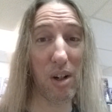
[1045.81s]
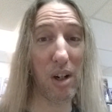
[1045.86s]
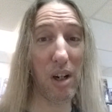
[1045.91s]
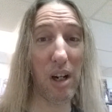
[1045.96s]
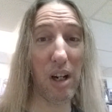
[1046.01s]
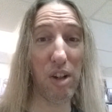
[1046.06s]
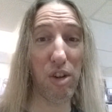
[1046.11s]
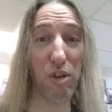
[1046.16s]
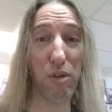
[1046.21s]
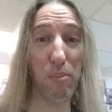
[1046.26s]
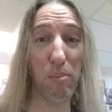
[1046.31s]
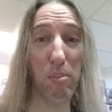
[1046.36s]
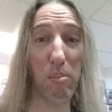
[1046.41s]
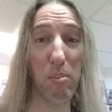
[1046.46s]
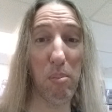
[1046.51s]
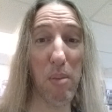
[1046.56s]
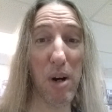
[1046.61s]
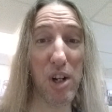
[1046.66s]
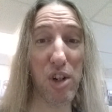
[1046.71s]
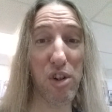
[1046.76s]
It's
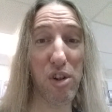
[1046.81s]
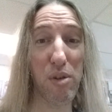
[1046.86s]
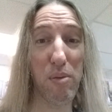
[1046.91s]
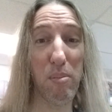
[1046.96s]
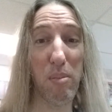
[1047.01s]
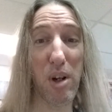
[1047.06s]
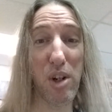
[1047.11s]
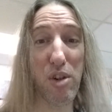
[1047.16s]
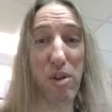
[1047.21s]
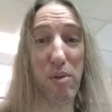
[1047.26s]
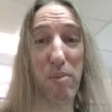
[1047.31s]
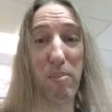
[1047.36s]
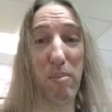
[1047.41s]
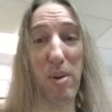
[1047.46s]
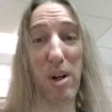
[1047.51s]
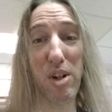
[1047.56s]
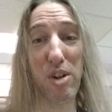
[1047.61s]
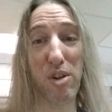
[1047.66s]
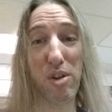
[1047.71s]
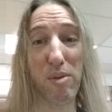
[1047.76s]
much, much,
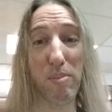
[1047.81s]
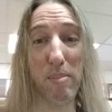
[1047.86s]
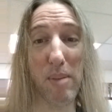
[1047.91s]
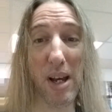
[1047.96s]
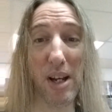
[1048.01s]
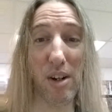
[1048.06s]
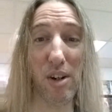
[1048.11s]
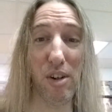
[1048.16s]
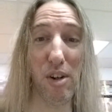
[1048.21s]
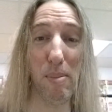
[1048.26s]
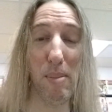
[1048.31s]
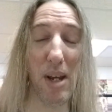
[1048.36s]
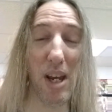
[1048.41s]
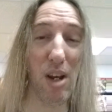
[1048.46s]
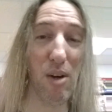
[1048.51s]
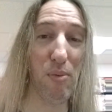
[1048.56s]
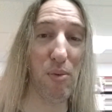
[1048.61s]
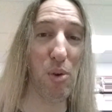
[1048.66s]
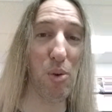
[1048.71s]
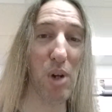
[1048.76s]
much better to
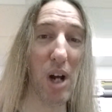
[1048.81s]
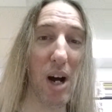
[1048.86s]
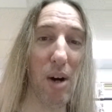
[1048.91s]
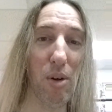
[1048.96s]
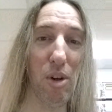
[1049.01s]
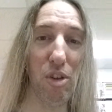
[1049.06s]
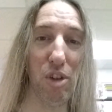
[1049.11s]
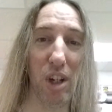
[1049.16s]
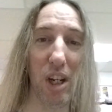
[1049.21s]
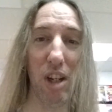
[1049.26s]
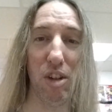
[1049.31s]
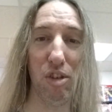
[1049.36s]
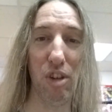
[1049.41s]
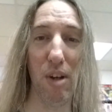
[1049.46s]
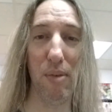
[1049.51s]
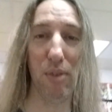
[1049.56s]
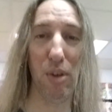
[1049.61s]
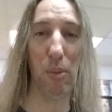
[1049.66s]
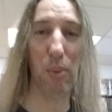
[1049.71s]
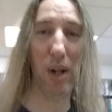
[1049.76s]
pay a few dollars and get
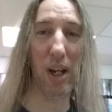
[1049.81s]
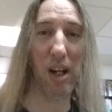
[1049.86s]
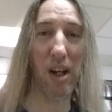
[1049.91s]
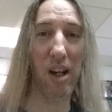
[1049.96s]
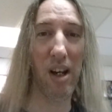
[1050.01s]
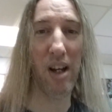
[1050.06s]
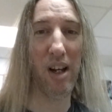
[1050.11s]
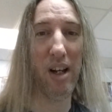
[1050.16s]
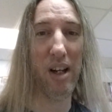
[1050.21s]
stuff the way